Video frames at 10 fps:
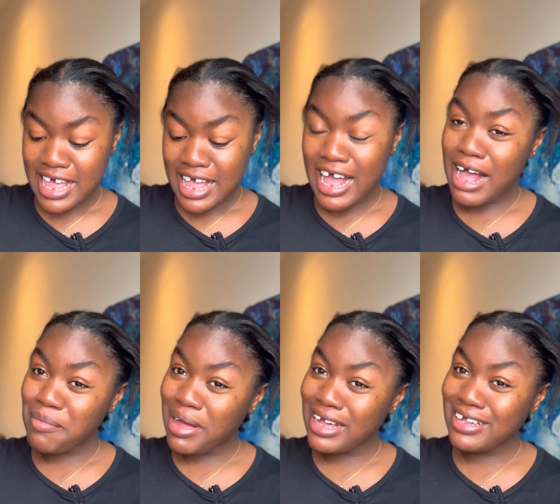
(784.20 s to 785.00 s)
Am
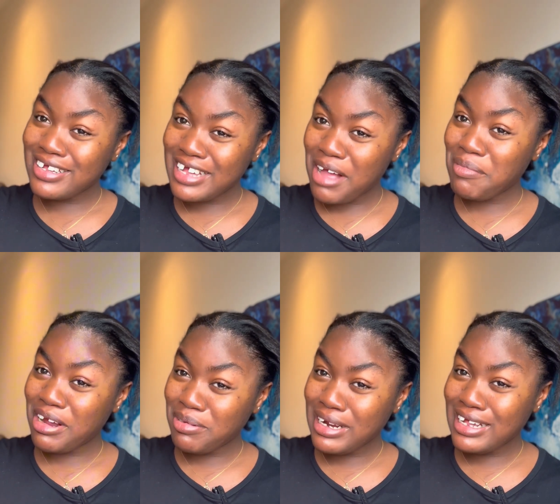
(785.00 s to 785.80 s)
I
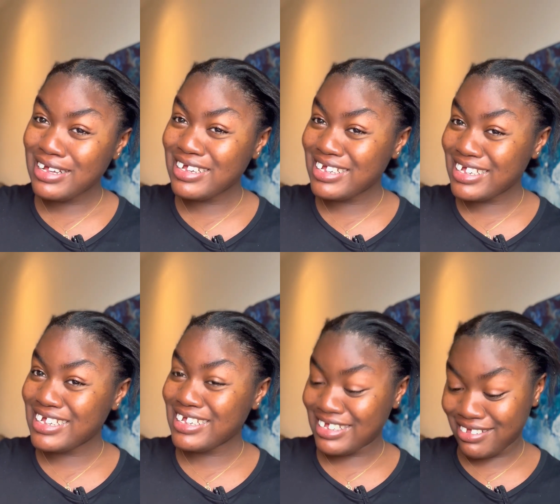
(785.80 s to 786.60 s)
really
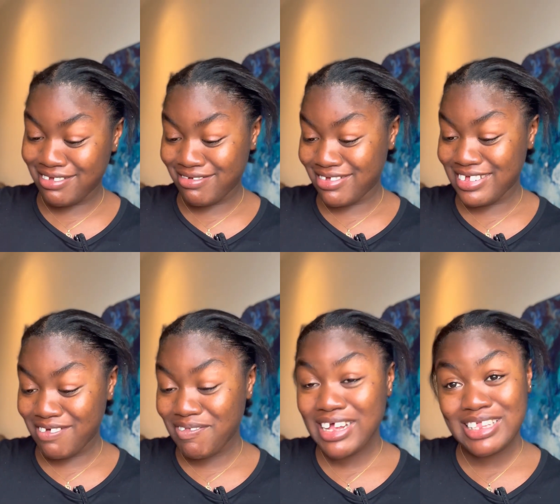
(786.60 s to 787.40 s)

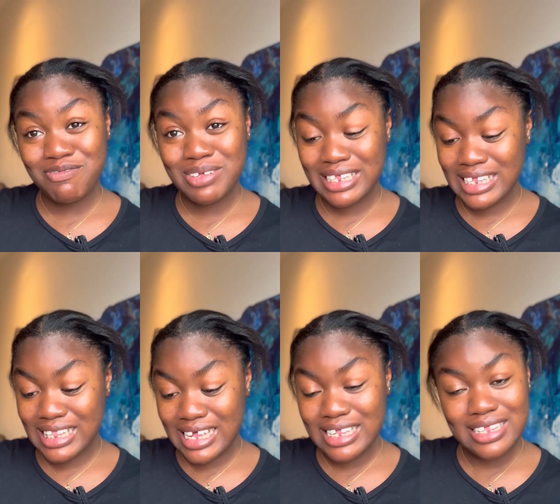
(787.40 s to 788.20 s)
effective with these
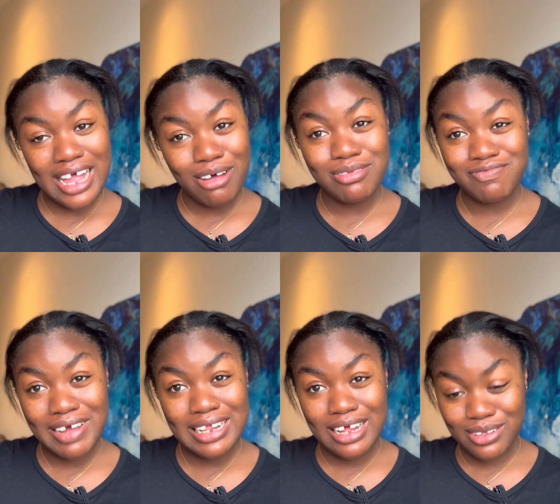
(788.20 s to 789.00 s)
things? I'll
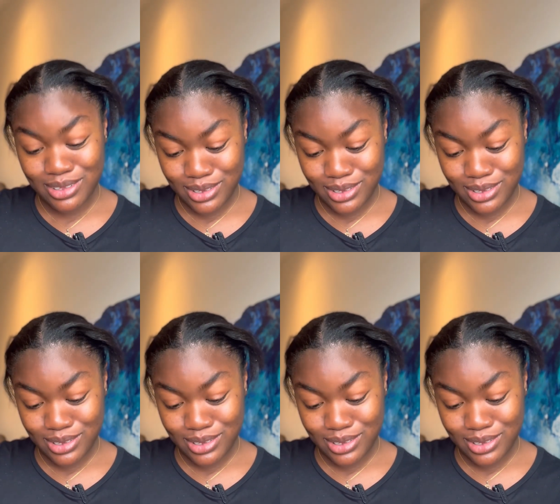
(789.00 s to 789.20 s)
find out.